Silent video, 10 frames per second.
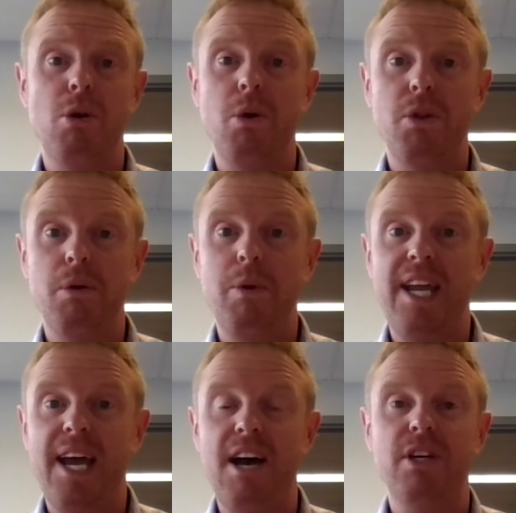sure that
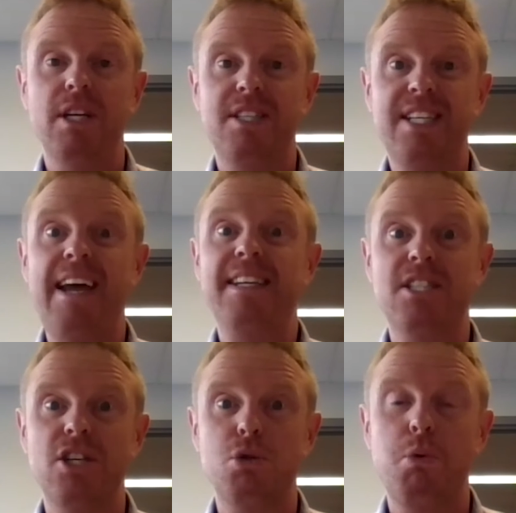we have a
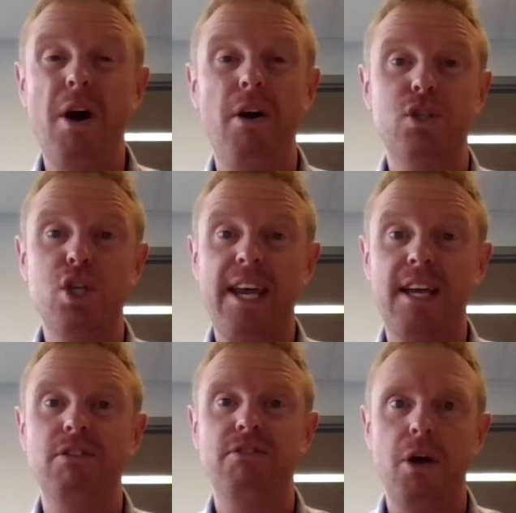10 to 12
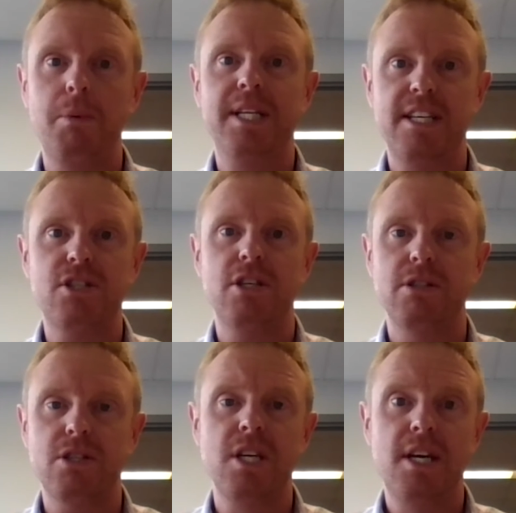second following
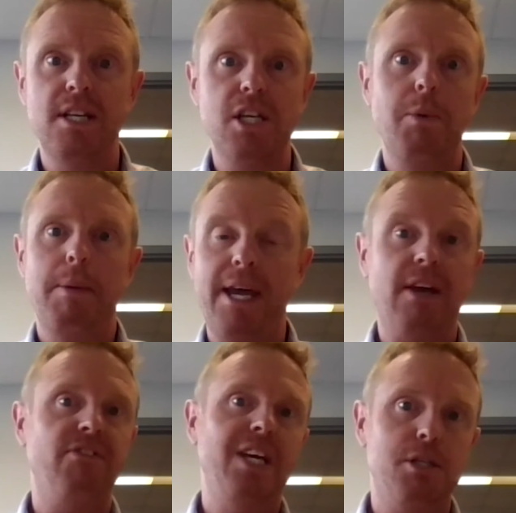distance. So we pick a